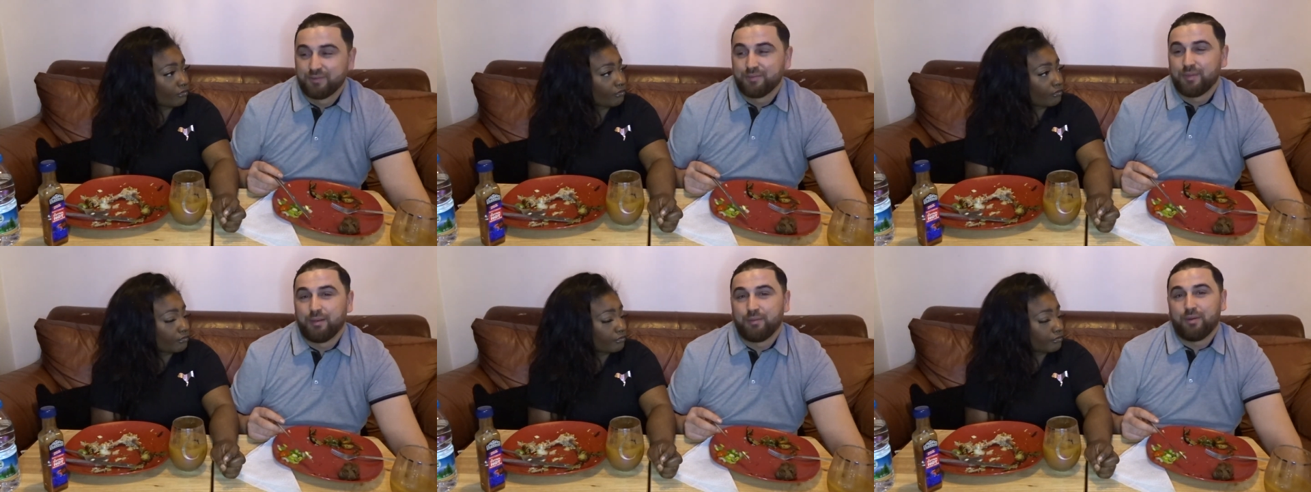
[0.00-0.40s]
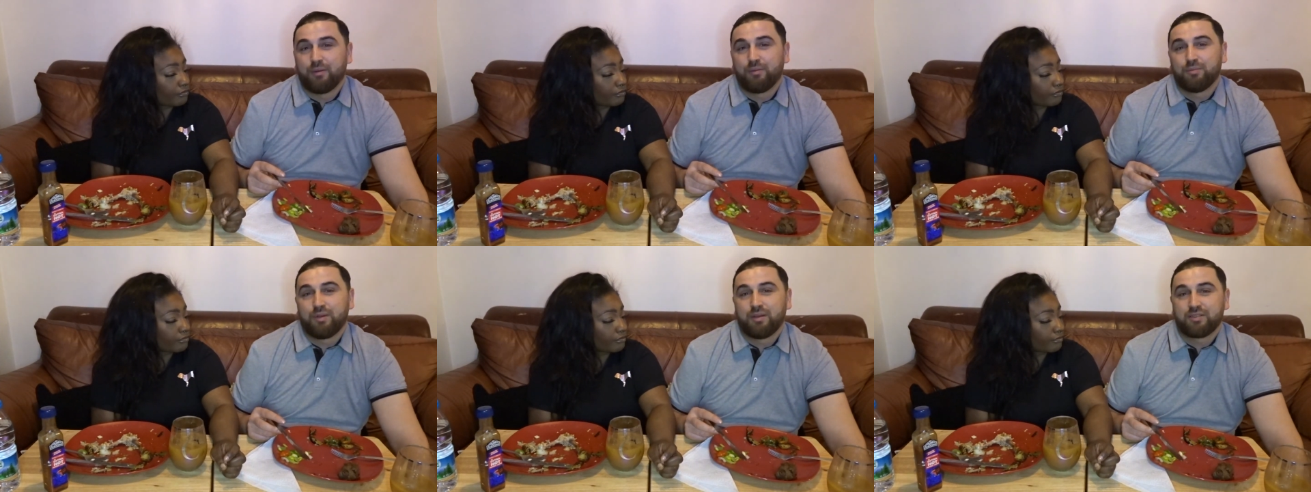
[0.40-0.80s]
Speaker 1: I'm,
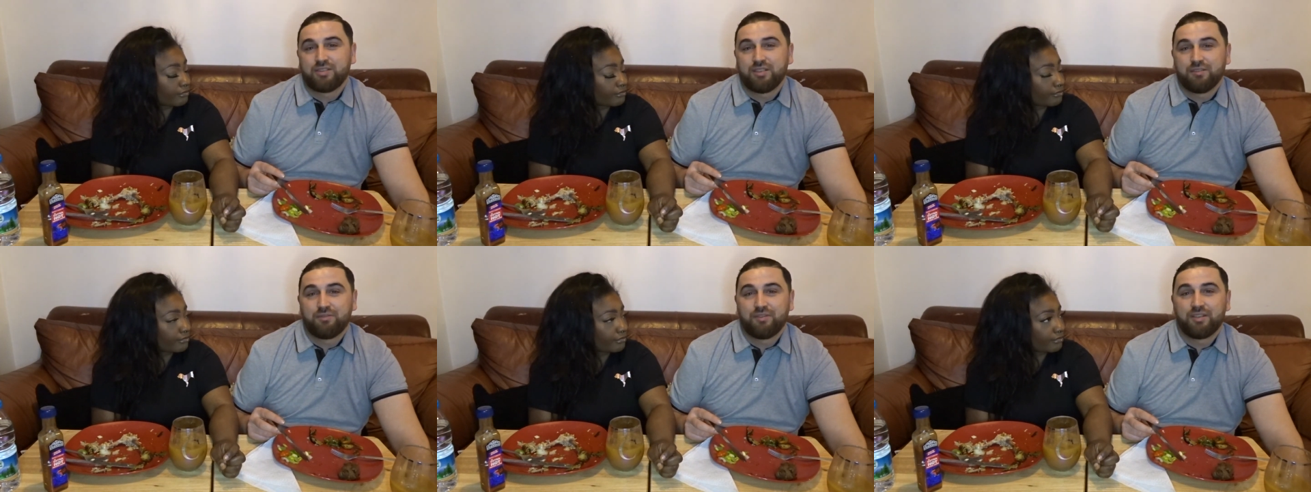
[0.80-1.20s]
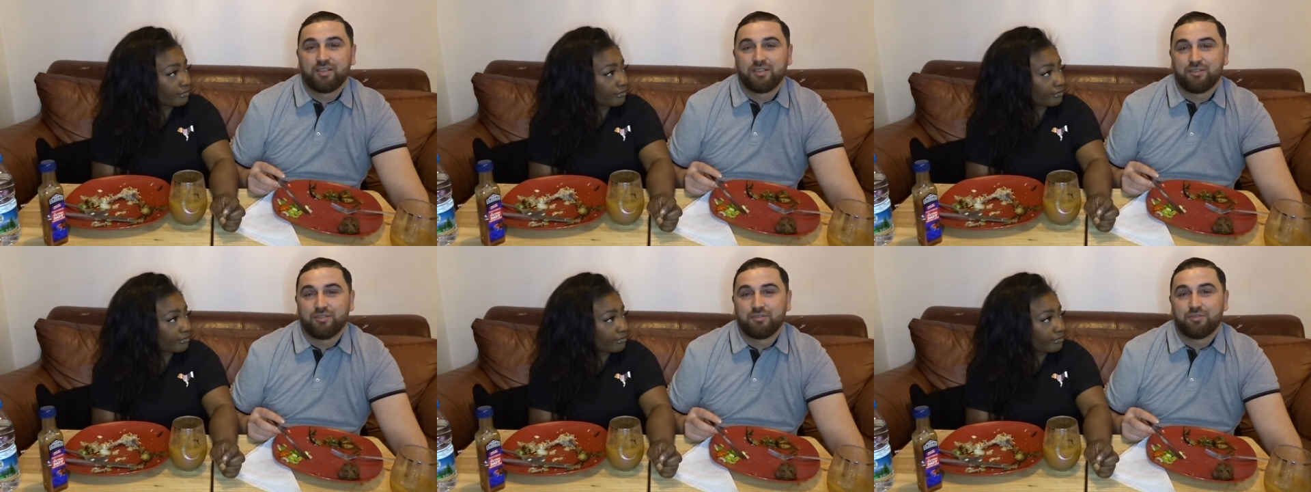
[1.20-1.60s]
I'm actually thinking
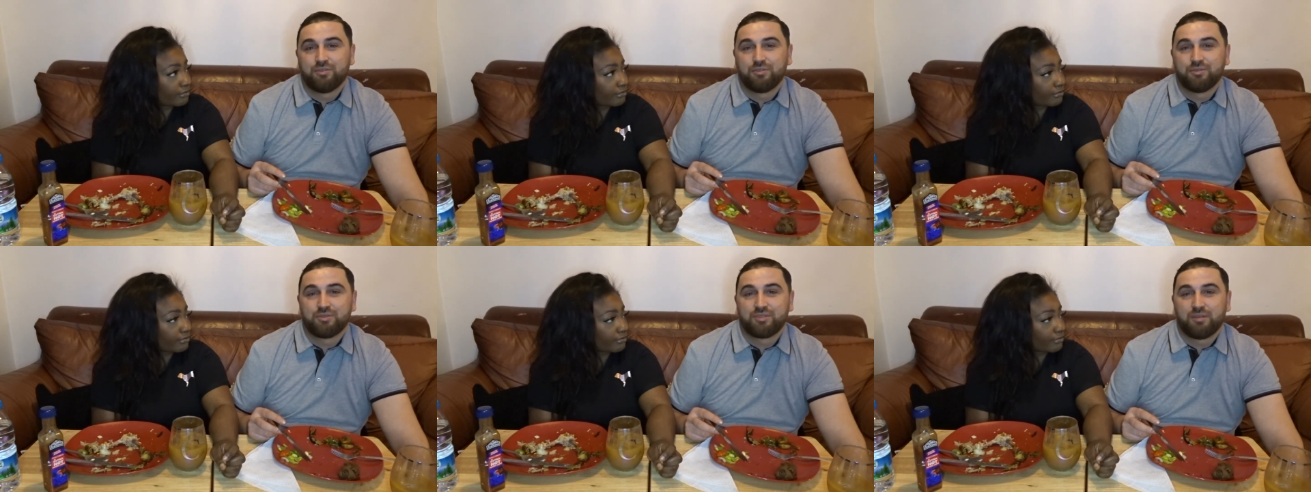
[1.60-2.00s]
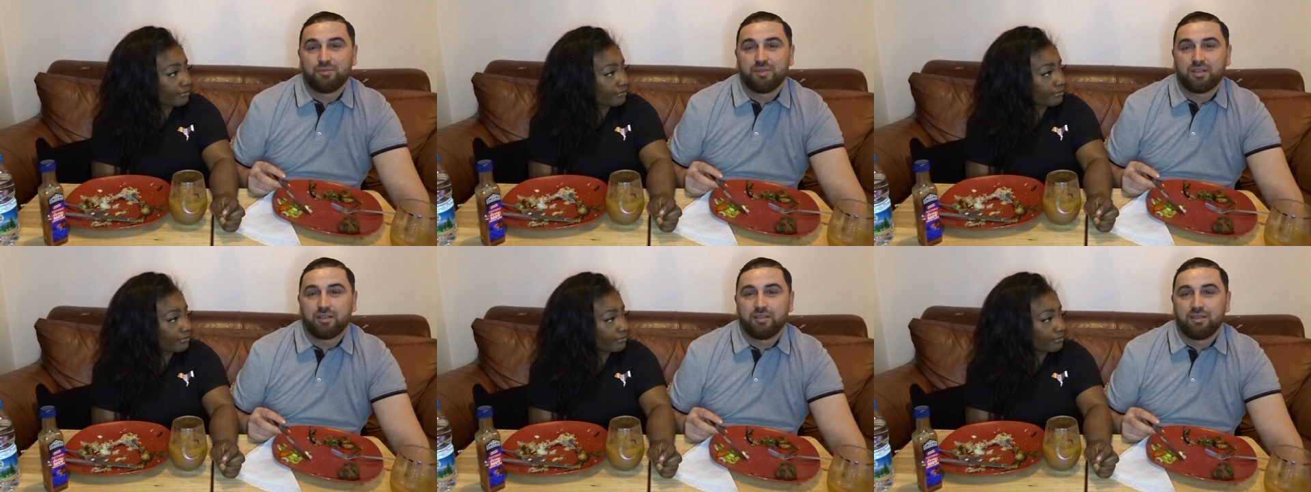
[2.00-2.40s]
to do something
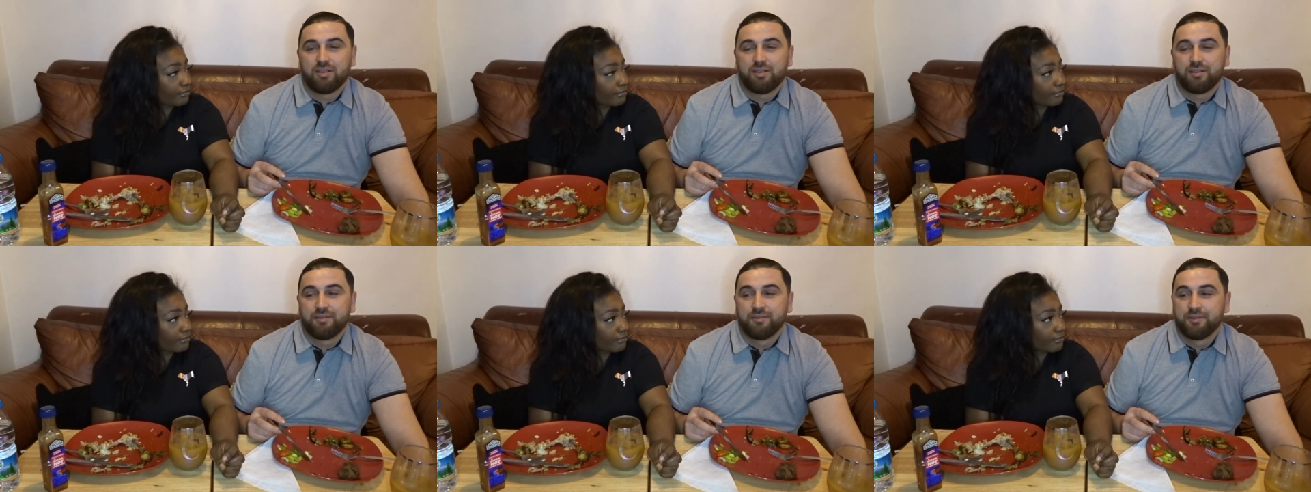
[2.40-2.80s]
like a,